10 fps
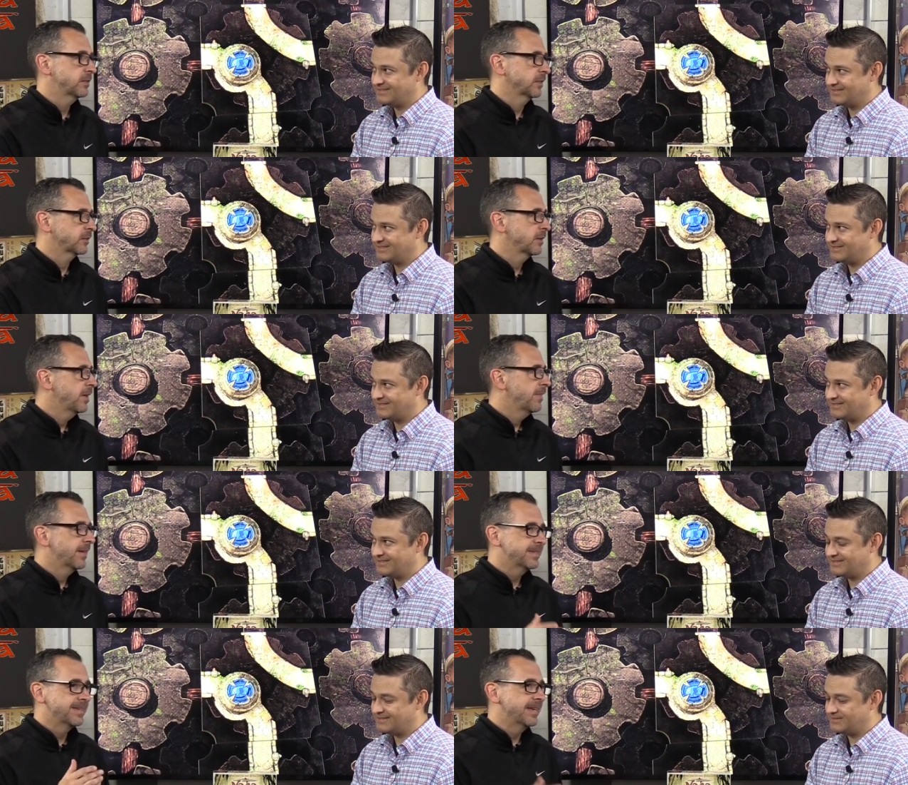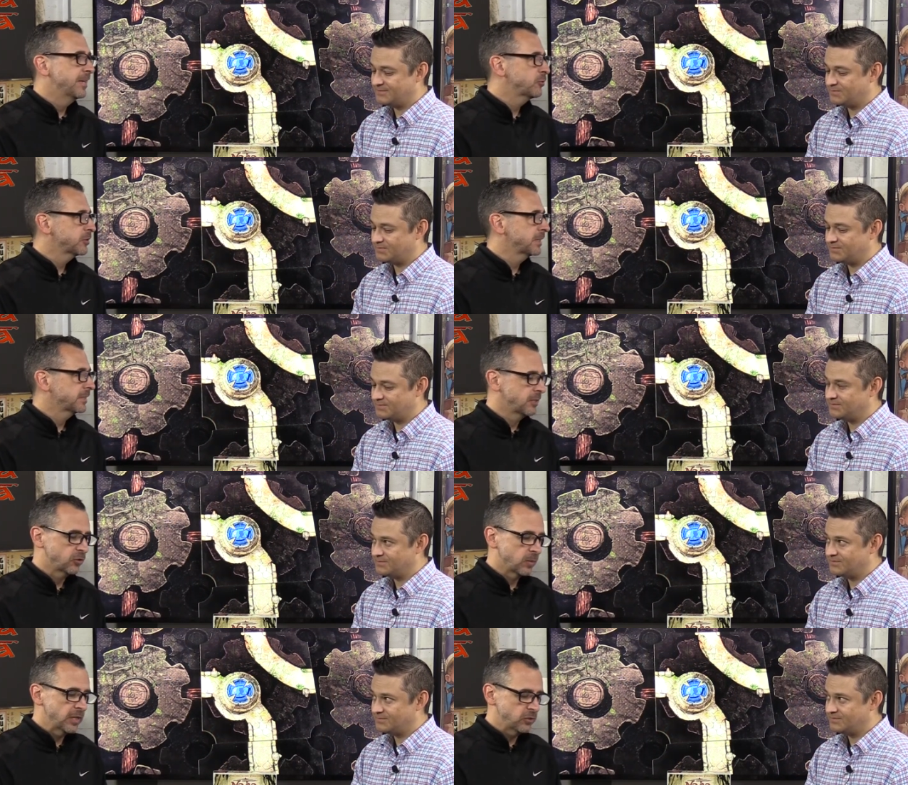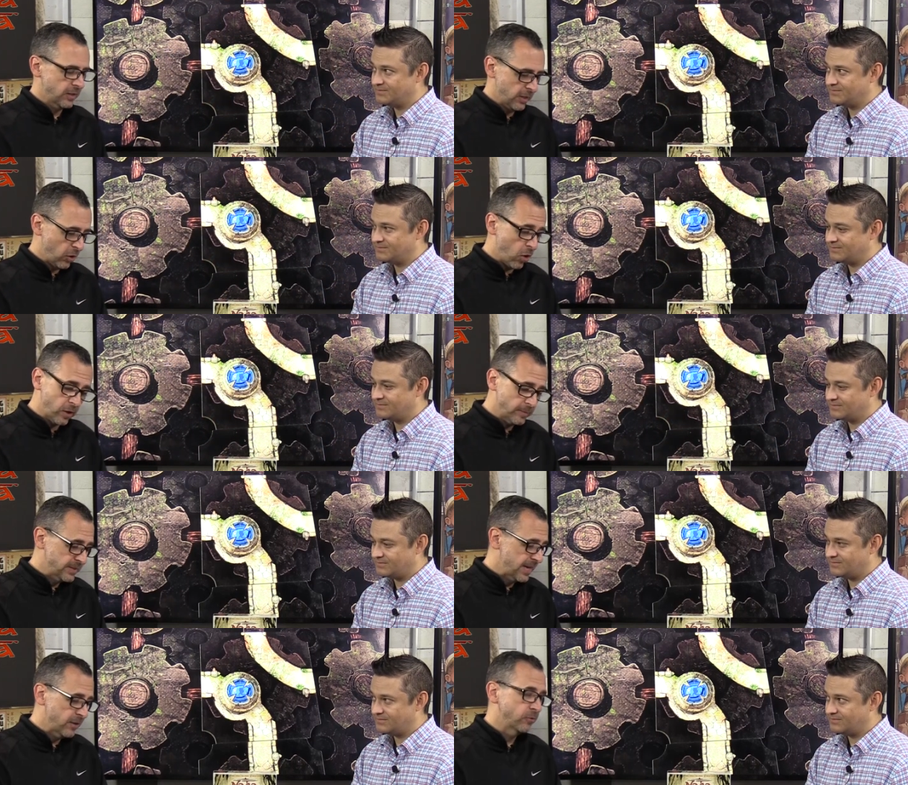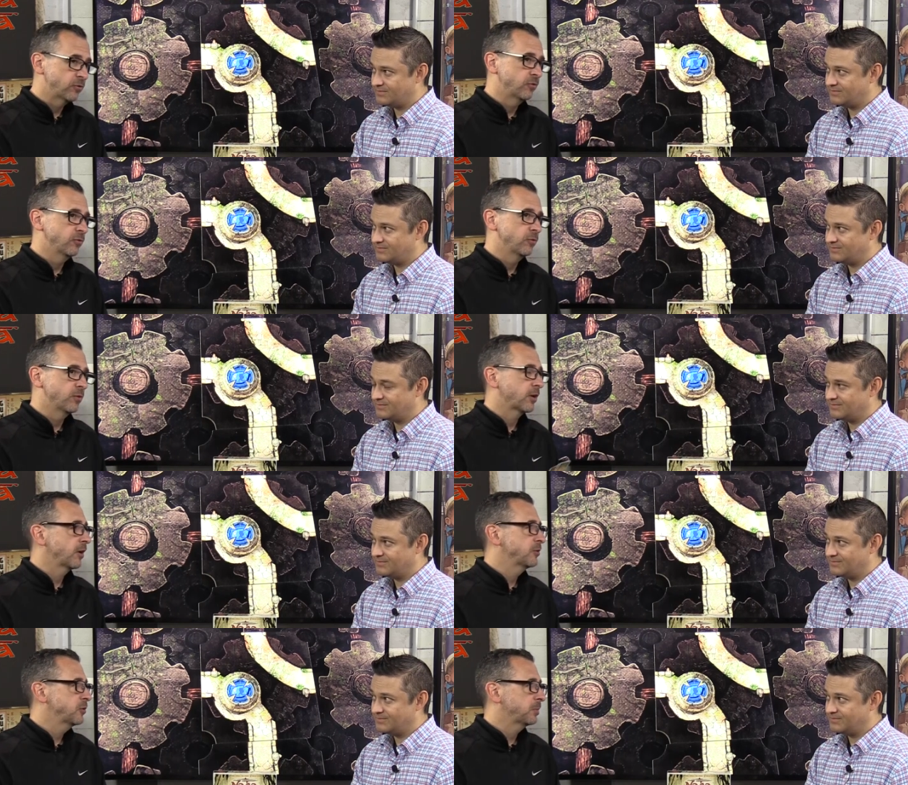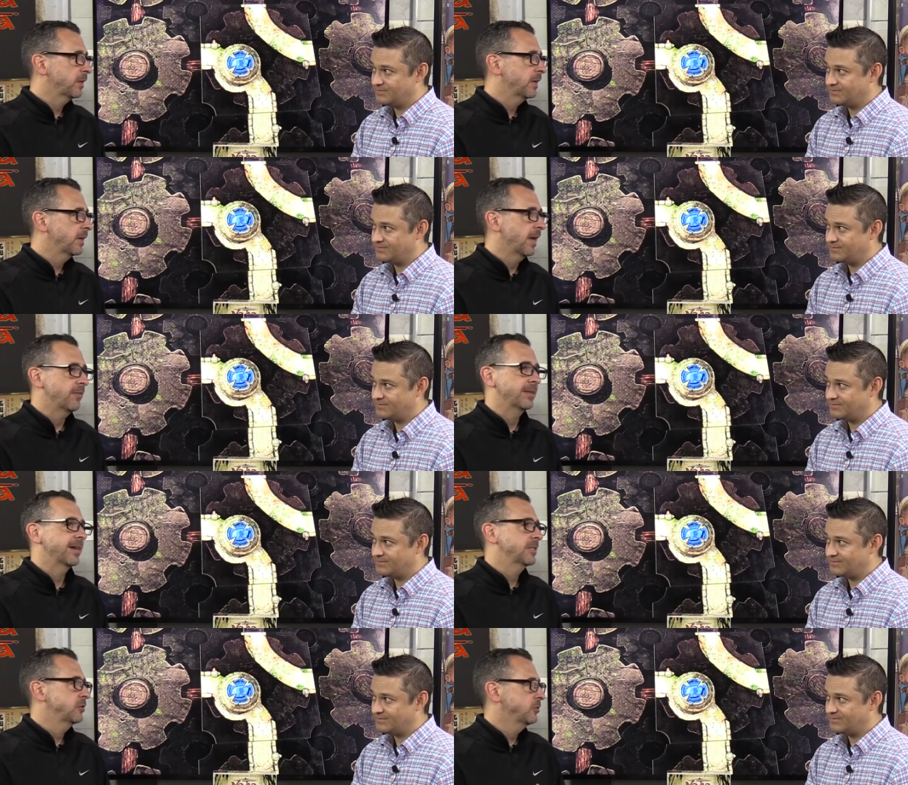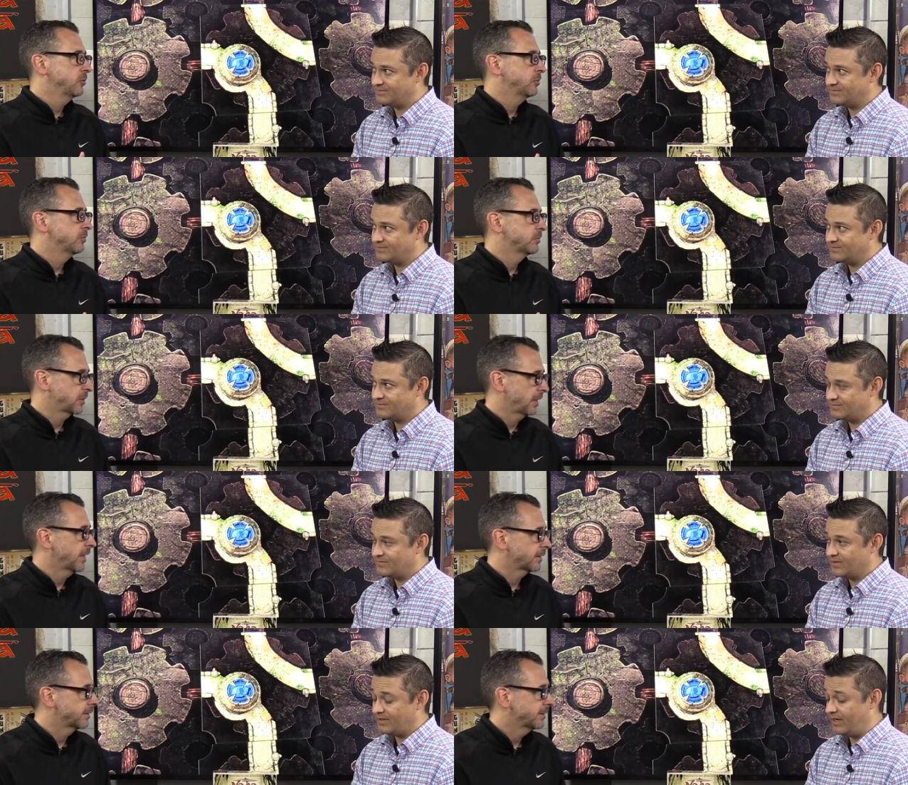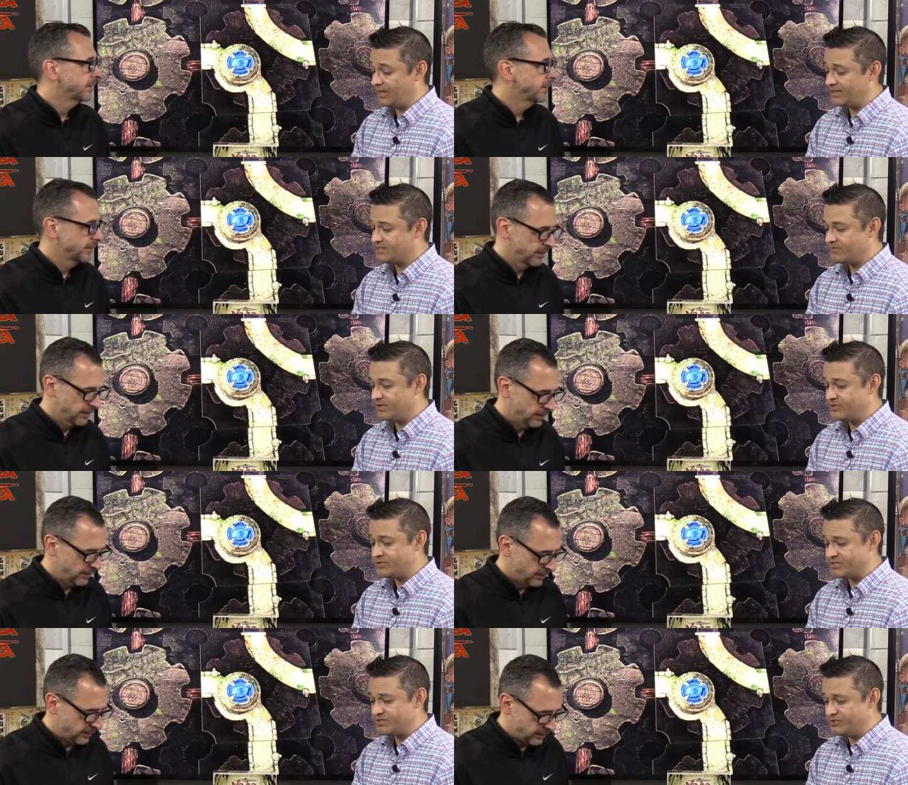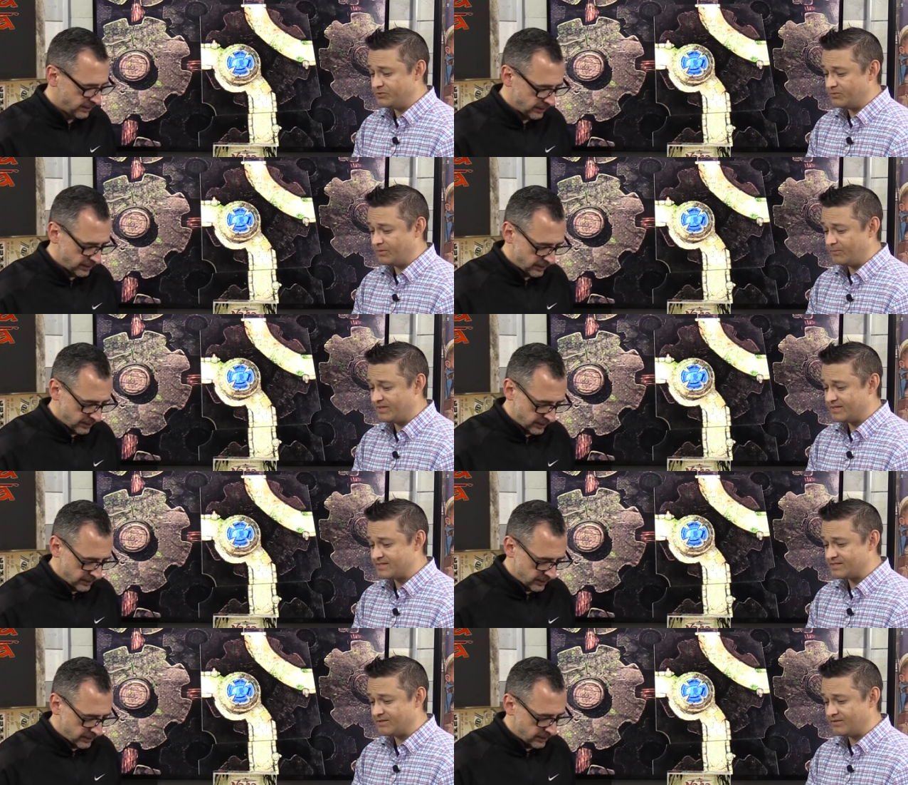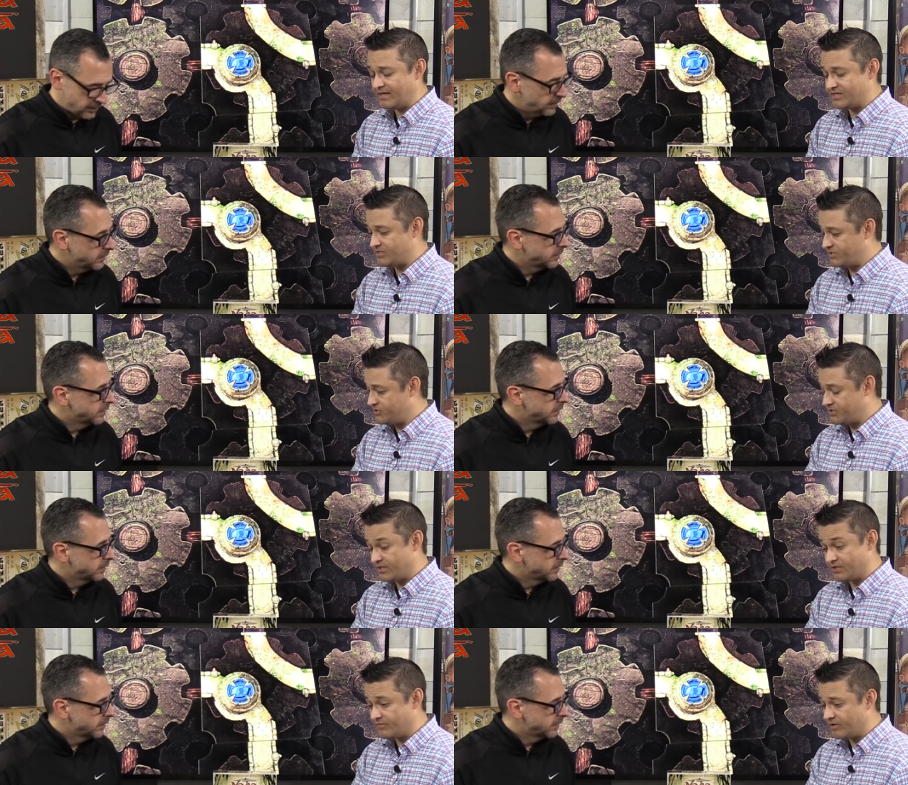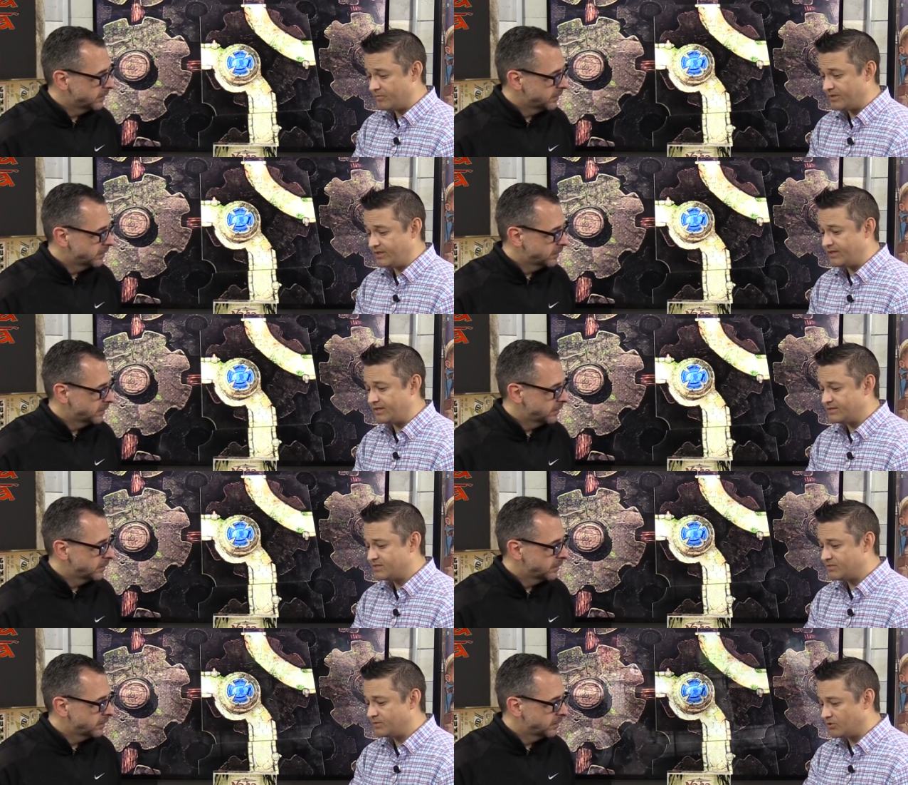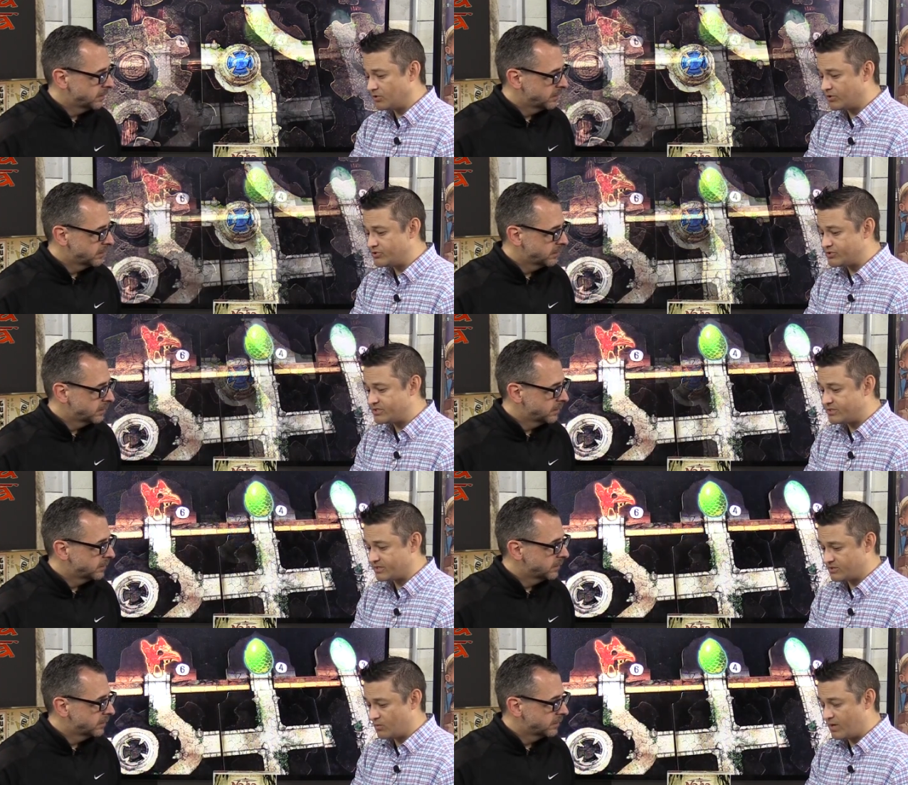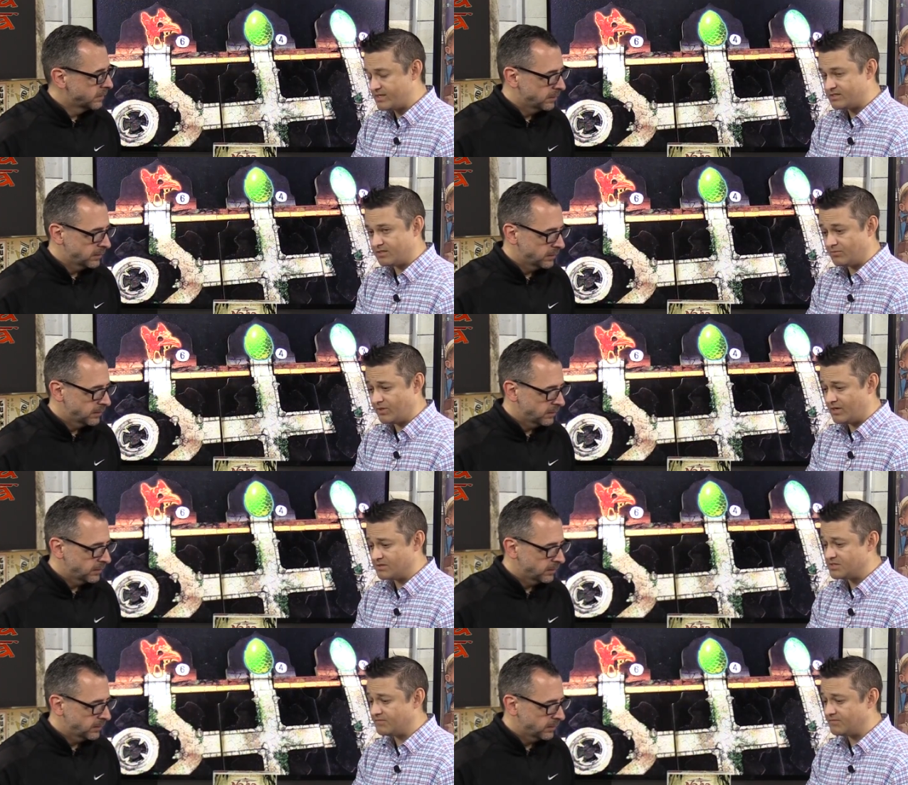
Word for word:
Speaker 1: sticks. That is an interesting situation, and it all comes down to the cards you play and the dice you select.
Speaker 2: Yeah, and it's very interesting too, because as, as you said at the very beginning, some of the larger sticks, the whites and the browns,